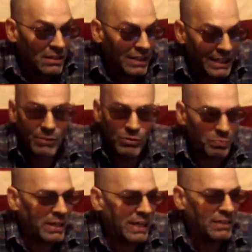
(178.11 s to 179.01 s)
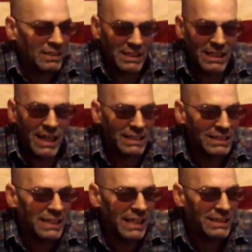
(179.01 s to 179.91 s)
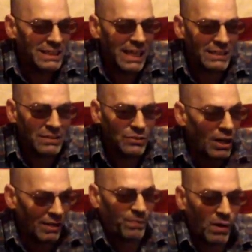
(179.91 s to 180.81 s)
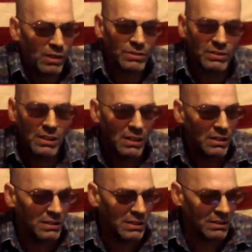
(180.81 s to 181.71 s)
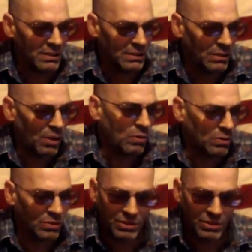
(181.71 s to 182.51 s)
Like it was planned in the United States, yes, not at first. The lower rows